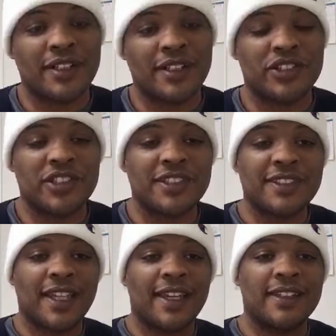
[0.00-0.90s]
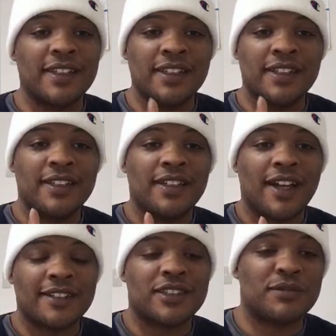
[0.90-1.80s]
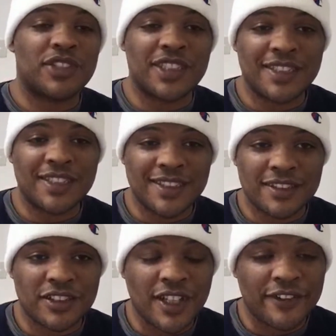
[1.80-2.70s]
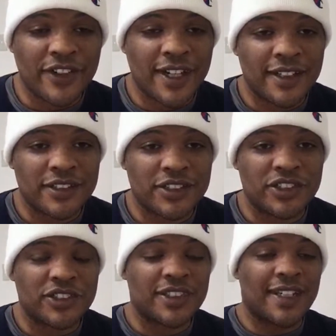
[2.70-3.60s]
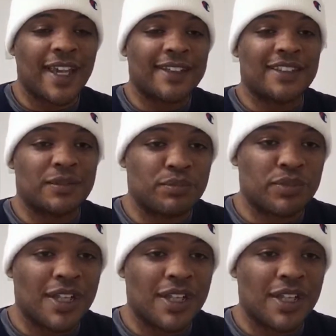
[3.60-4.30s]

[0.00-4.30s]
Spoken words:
Daughter had no idea what's going on. She's like on some genius stuff, right?